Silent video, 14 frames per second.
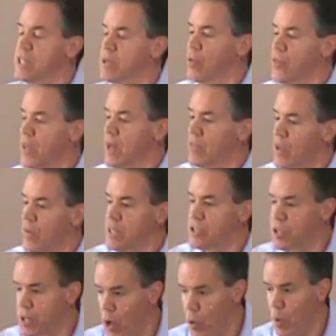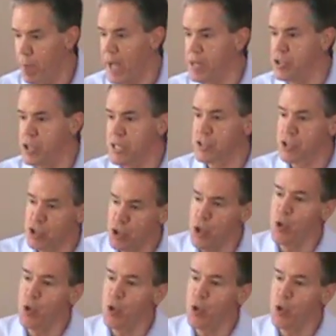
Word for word: single thing there is to know about Jesus,